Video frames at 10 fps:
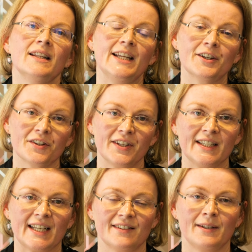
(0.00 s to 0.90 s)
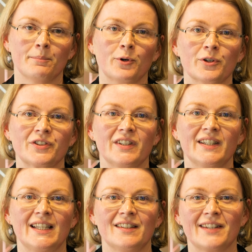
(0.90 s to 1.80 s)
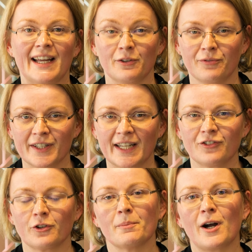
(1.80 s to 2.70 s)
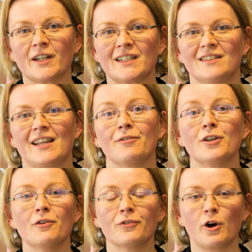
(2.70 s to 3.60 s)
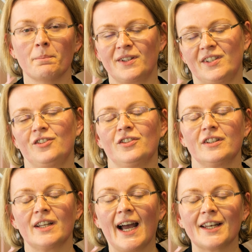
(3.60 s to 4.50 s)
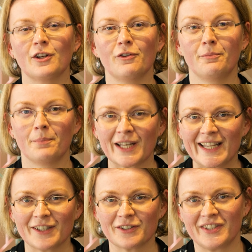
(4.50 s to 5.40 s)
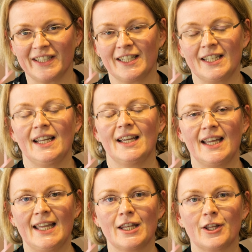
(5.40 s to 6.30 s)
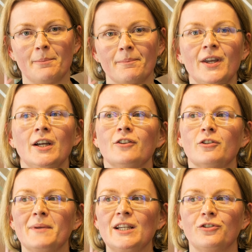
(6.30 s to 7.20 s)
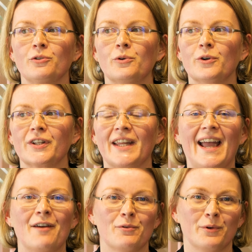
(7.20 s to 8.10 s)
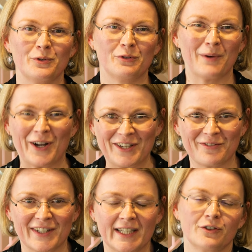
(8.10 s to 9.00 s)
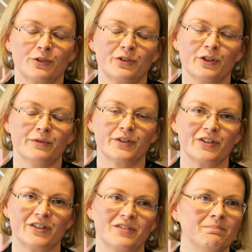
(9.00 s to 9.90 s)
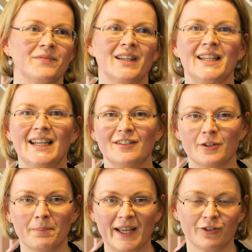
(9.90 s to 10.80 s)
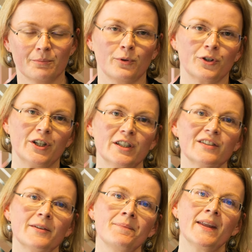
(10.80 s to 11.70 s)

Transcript: The other thing that's important is that the financial markets have enough competition and enough players in them to make sure that everyone who's buying financial services gets the best product.